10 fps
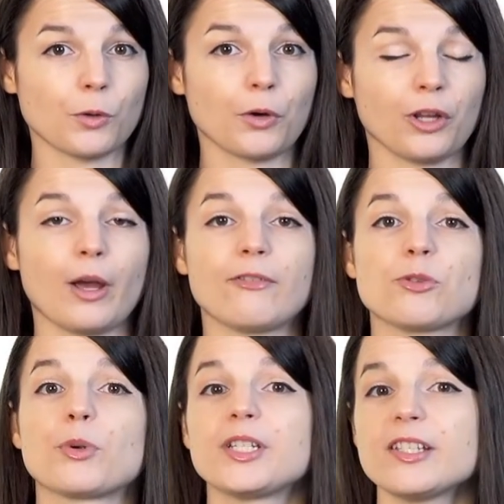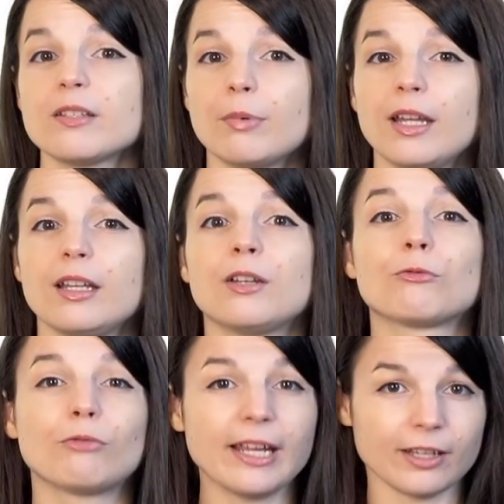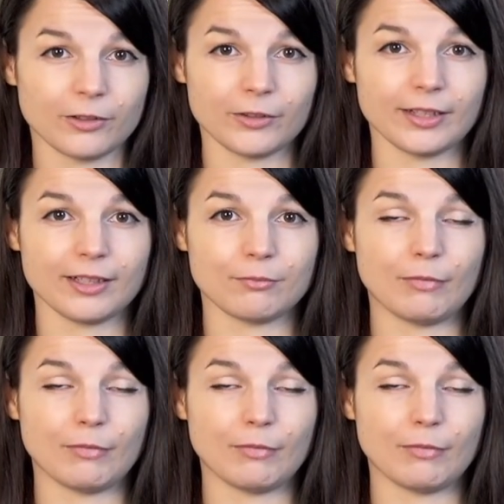or you have to participate in regularly,